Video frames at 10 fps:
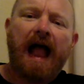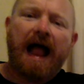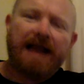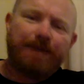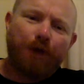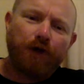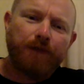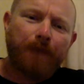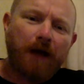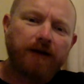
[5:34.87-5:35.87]
and he put the
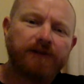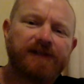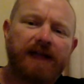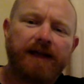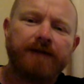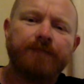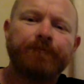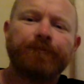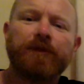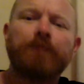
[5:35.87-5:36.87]
bungs in,
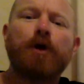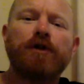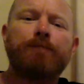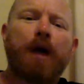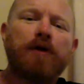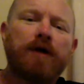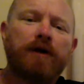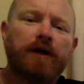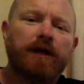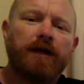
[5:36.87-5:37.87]
put the boat,
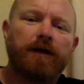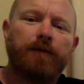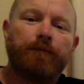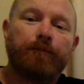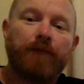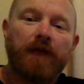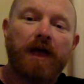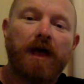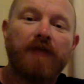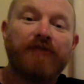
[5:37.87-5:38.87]

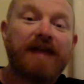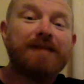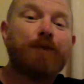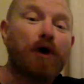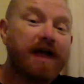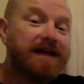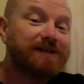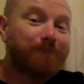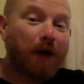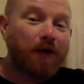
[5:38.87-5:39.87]
then he put his
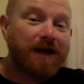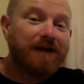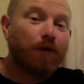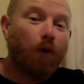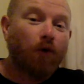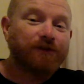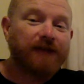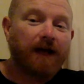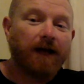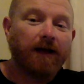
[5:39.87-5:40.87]
boat in the
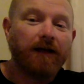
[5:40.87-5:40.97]
water.